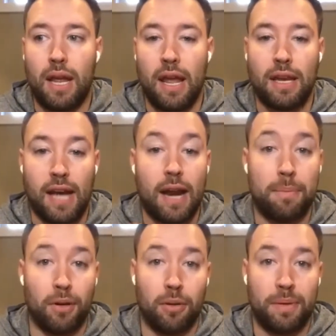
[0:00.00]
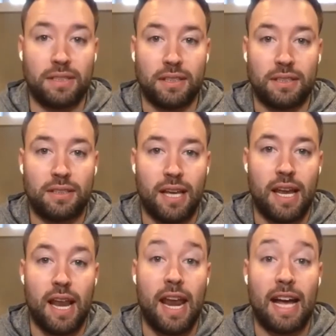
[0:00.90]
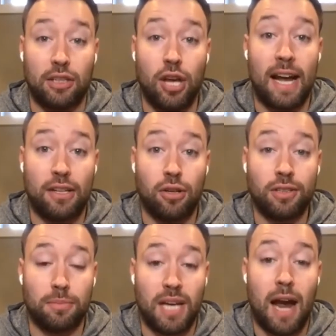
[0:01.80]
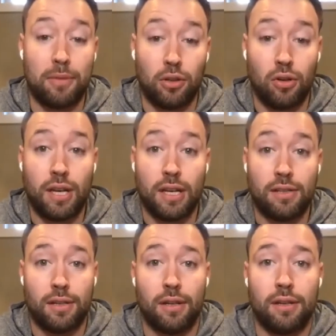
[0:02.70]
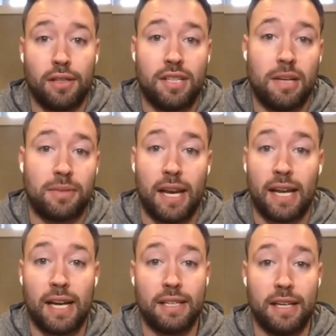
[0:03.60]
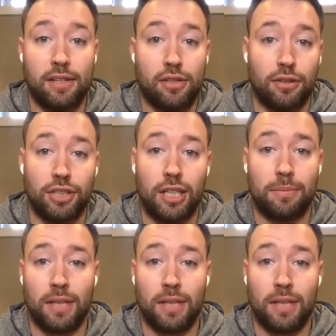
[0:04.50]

And kind of build a business. And I took some time to look into the team setting. I did internships.